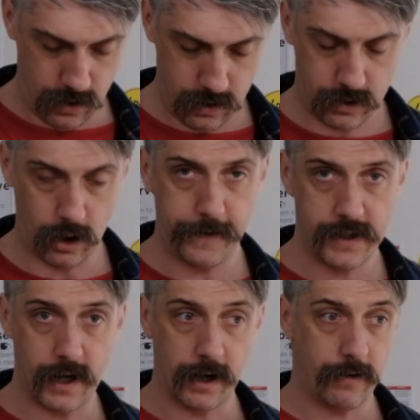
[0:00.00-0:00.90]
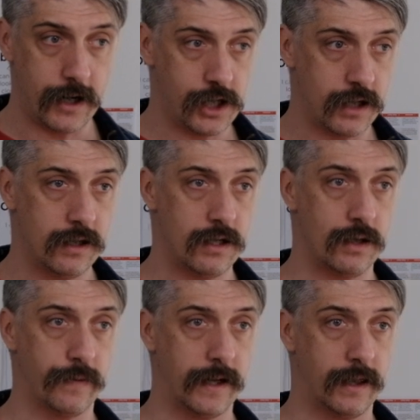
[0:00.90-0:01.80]
surface decoration. Do
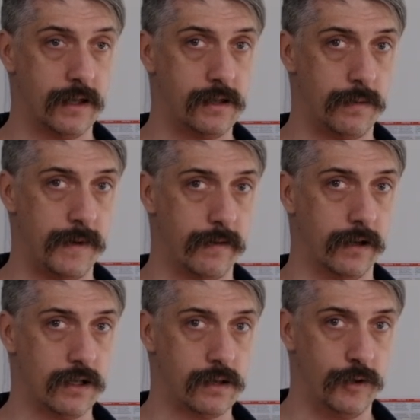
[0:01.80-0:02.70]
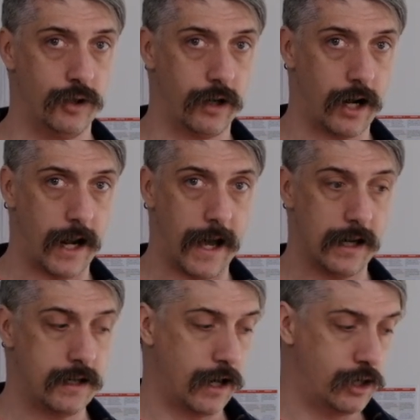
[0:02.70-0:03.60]
you want this to be really smooth? Are you going to
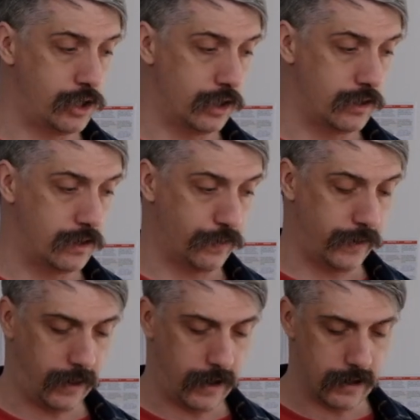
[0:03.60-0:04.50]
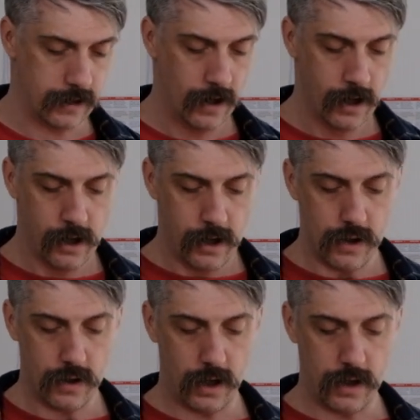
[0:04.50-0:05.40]
add textures with it?
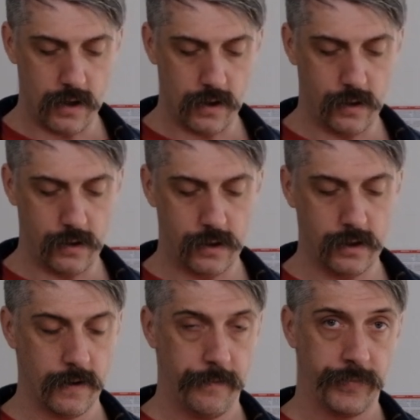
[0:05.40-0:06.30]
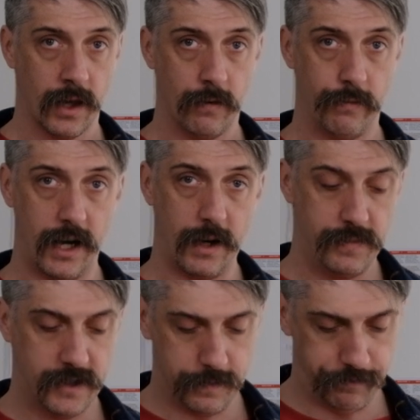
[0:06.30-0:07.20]
You could use ribs,